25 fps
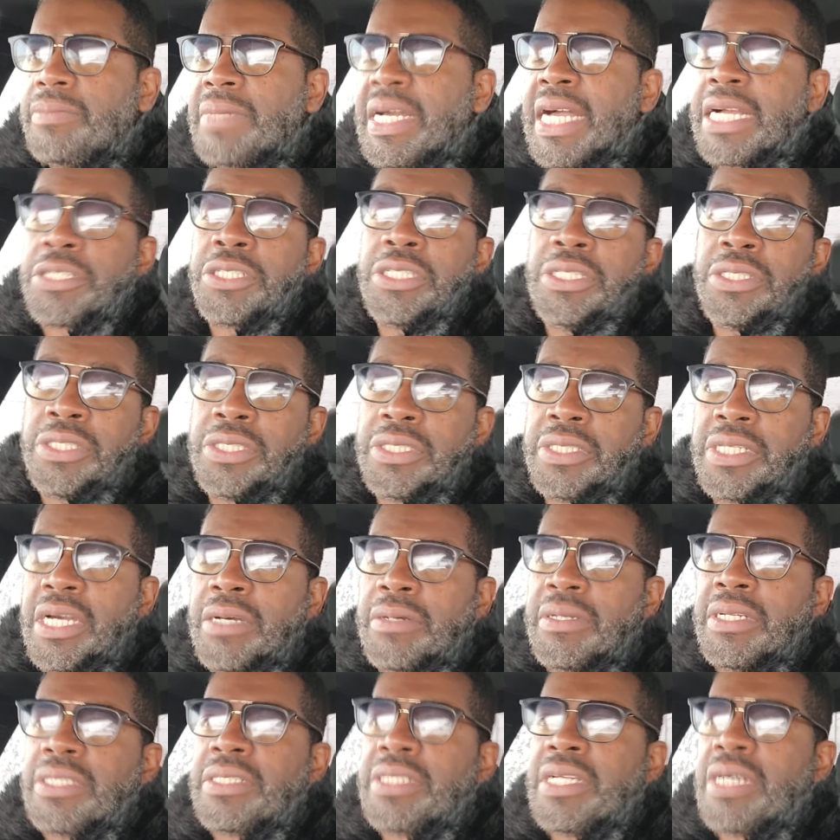actually
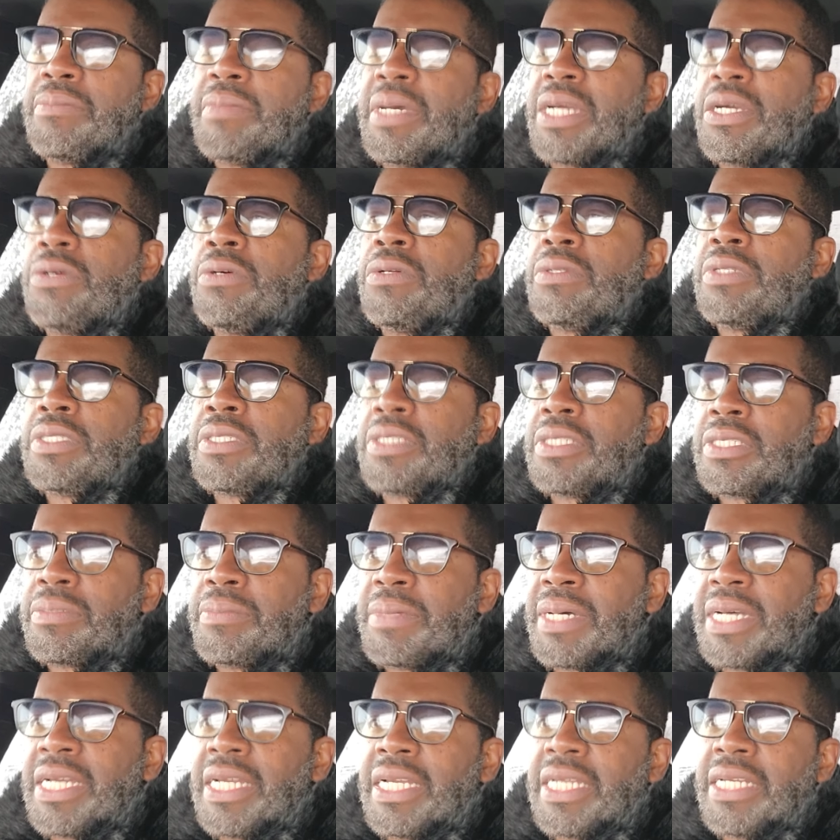it's not my oldest, it's
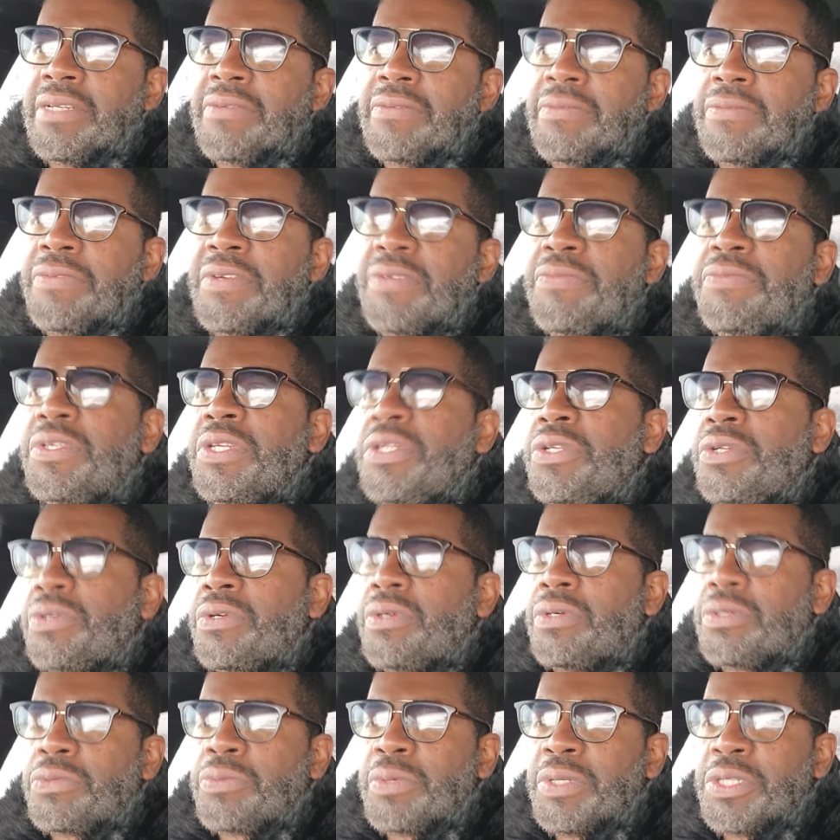my
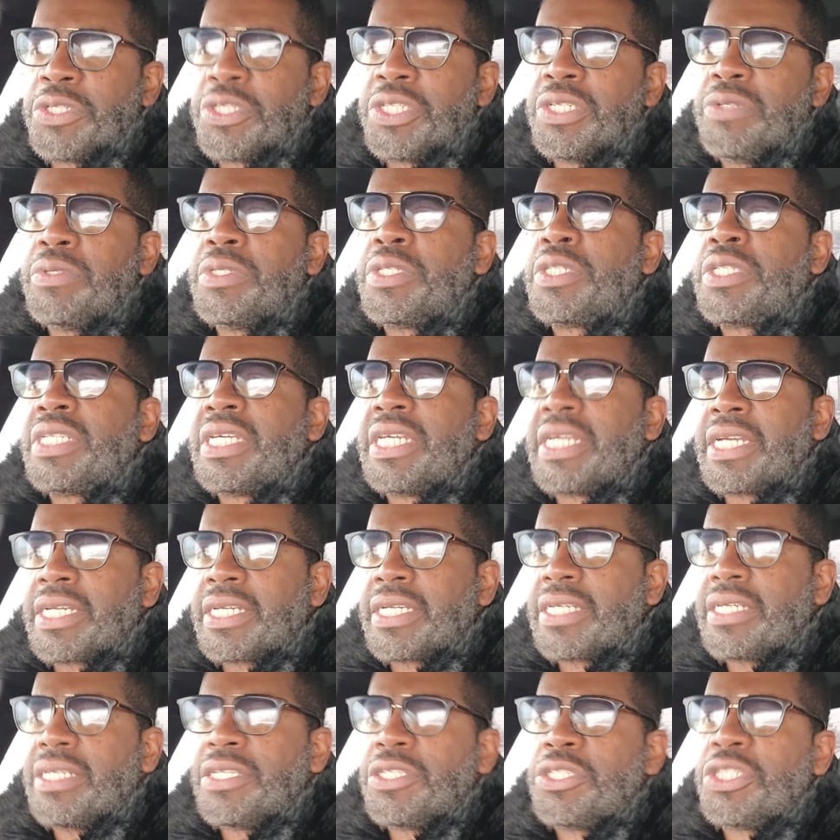15-year-old. When she was sick,
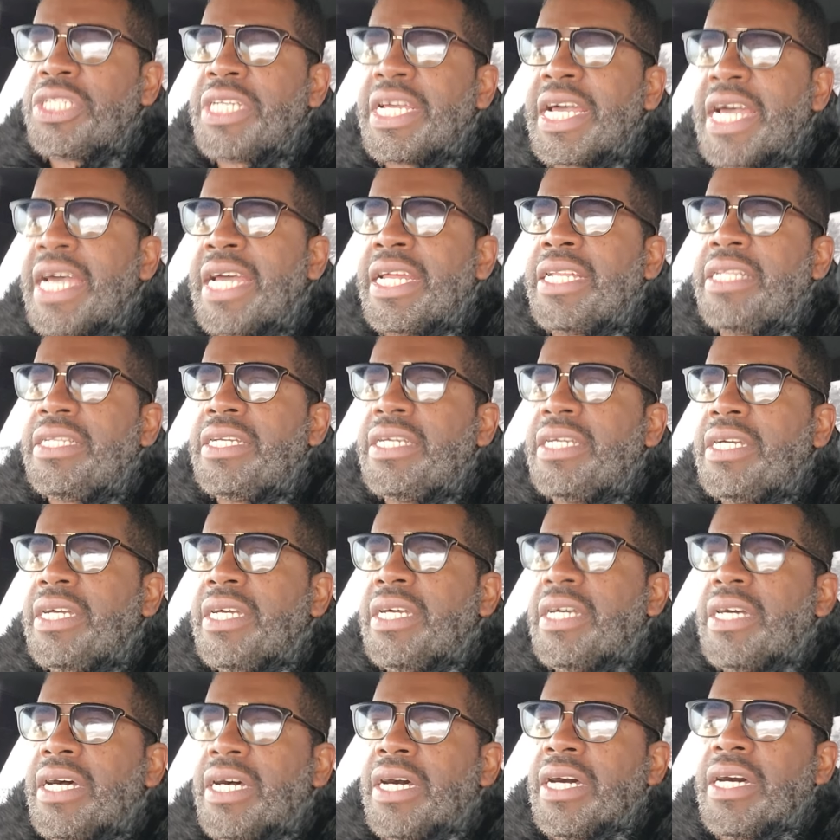she had
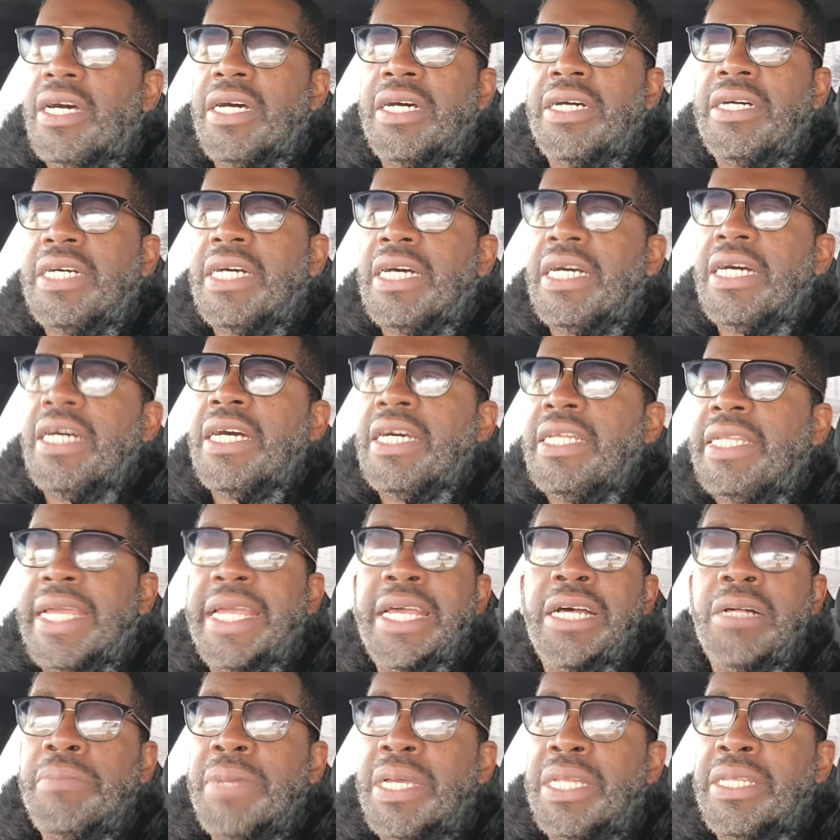an
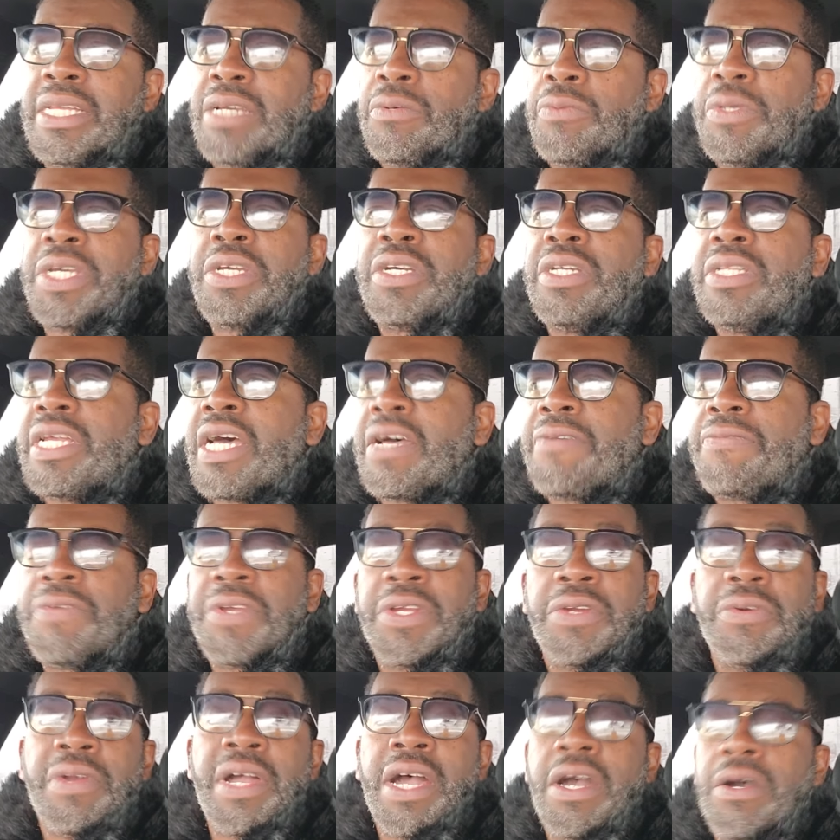ailment that we could not
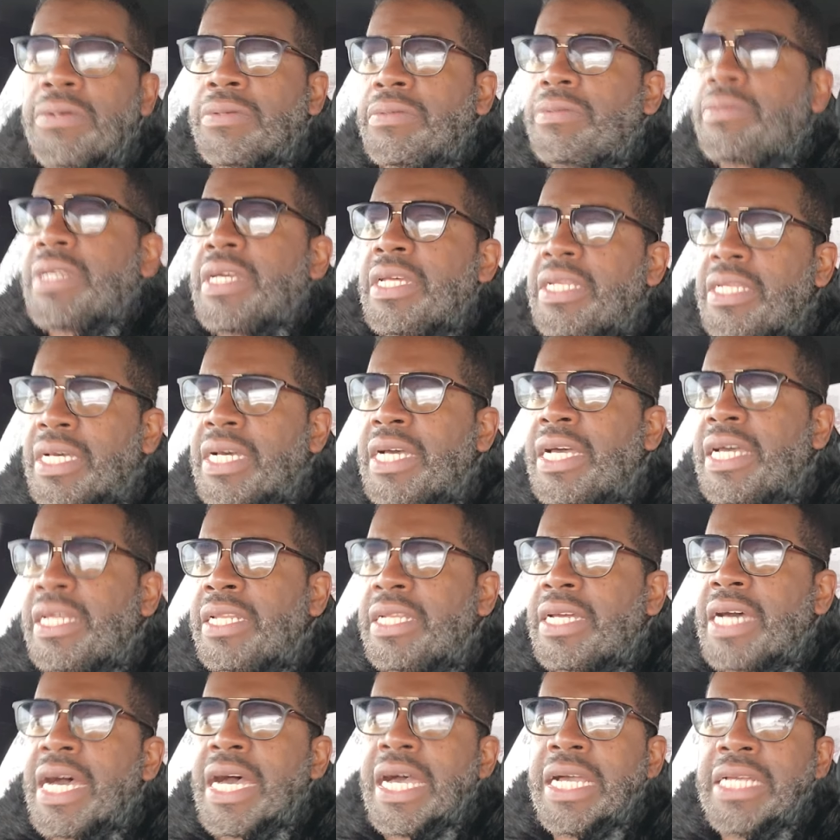figure out. And
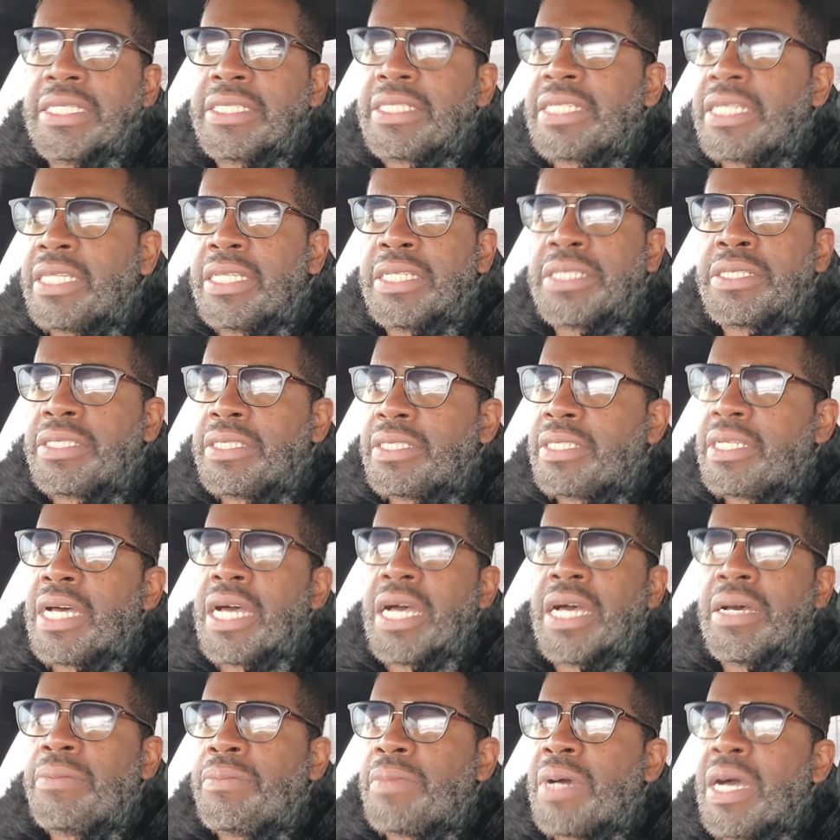I said, listen,
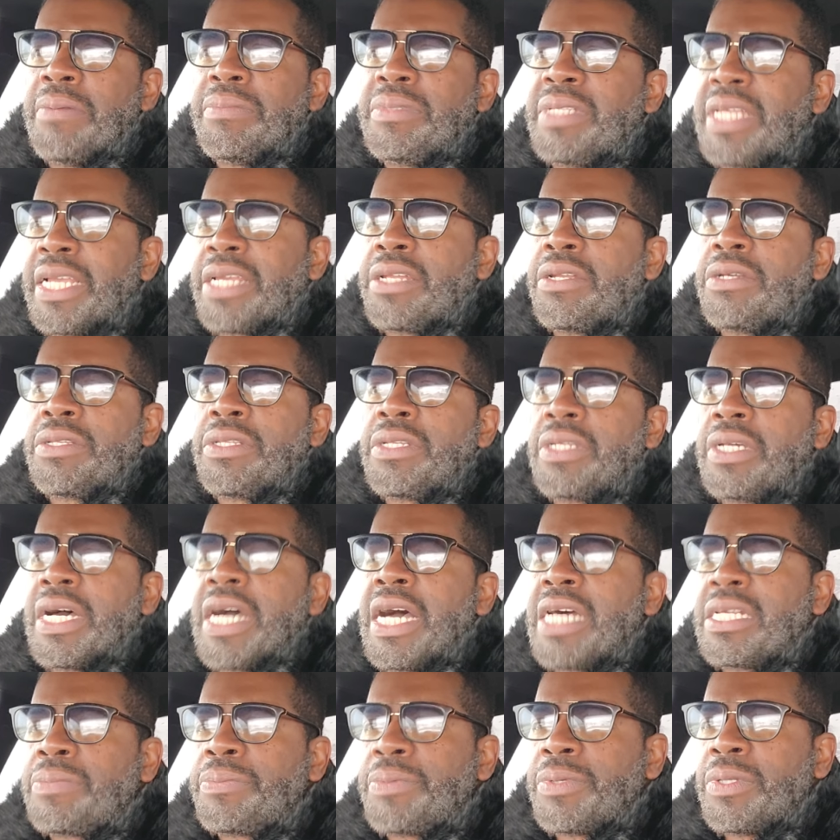I'm taking her to the
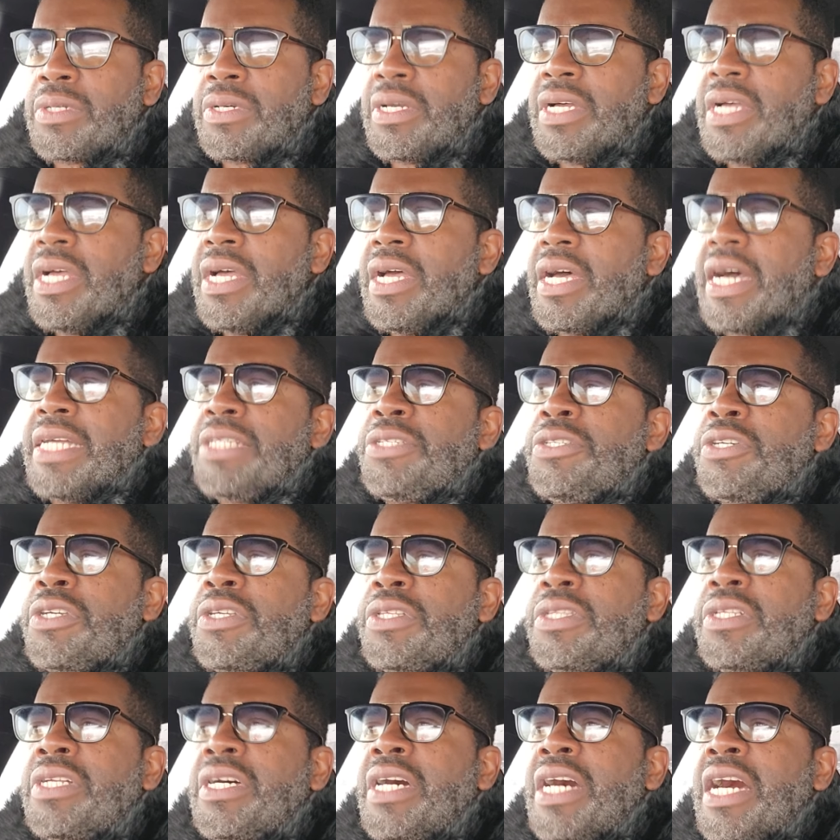hospital. I took
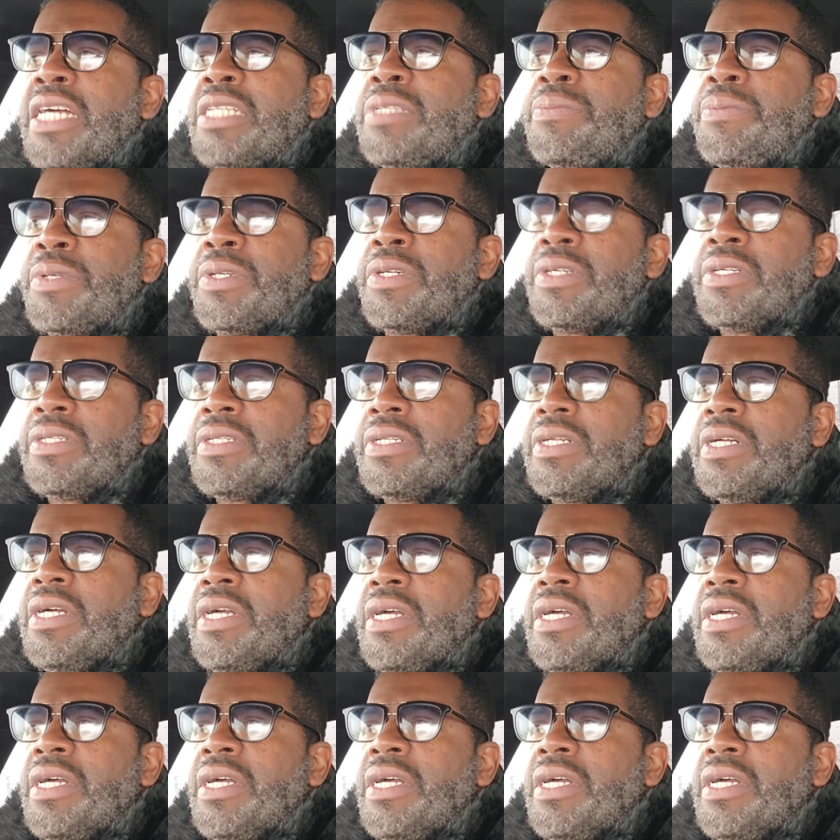her to the hospital,